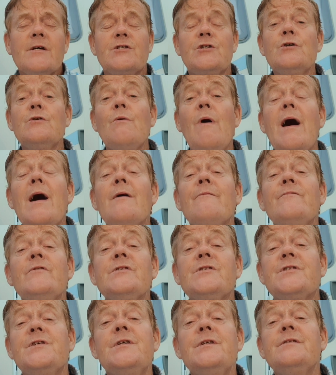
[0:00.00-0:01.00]
To have
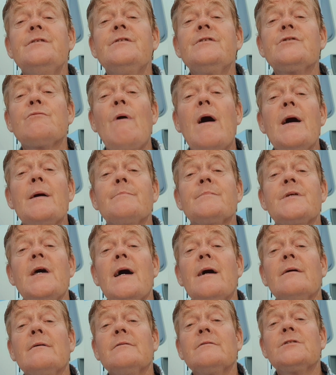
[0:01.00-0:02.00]
your sins wiped
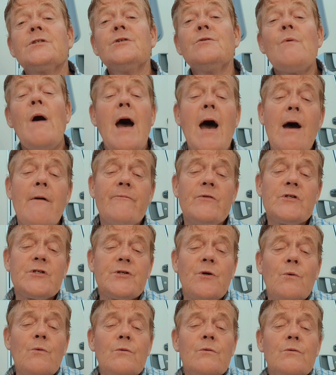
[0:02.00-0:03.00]
out, to have your
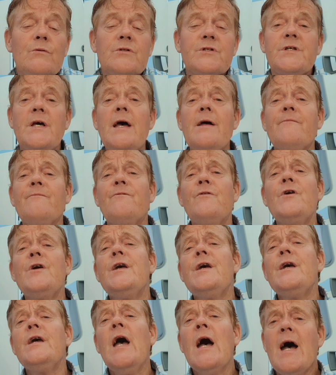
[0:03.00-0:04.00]
soul set
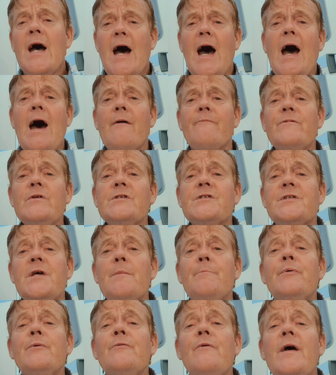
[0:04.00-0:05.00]
free, have your
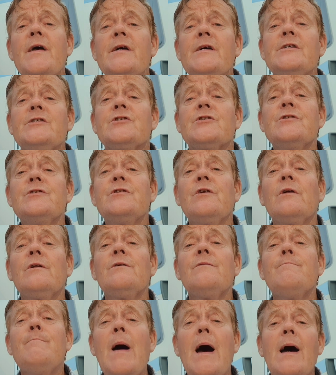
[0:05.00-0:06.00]
separation
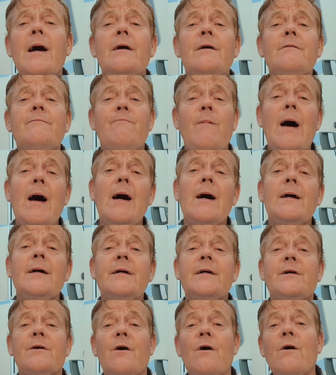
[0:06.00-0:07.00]
nullified
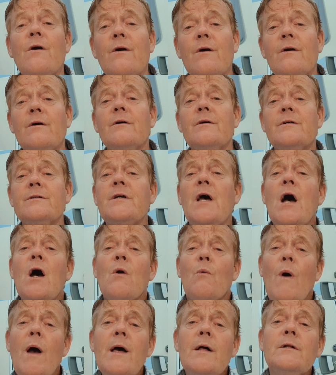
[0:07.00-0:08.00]
by God.
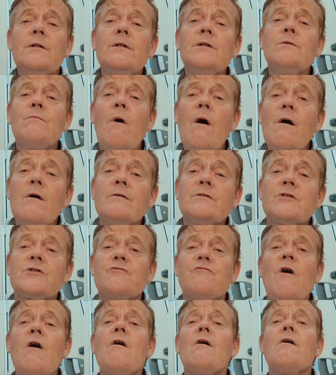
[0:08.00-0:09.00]
Well, what's
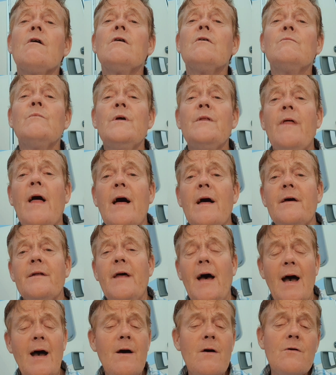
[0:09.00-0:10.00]
wrong with
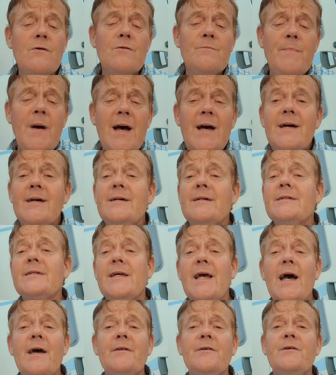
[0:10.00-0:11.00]
that? How
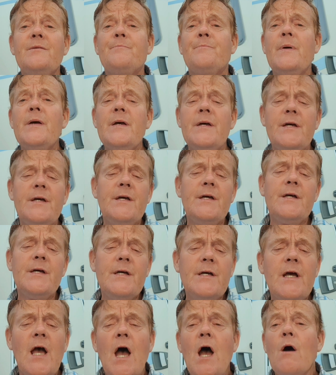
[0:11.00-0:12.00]
bad can it
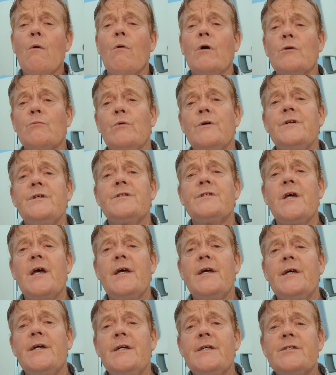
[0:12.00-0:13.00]
be? What would it
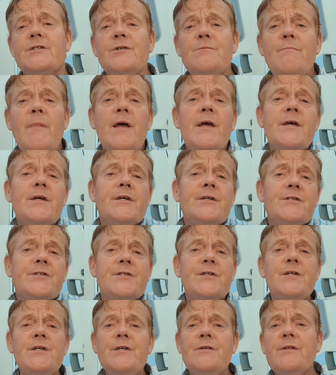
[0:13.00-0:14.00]
take to make you
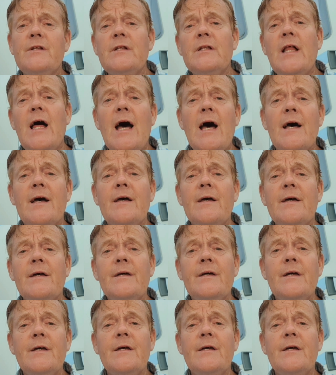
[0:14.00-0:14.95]
see the light?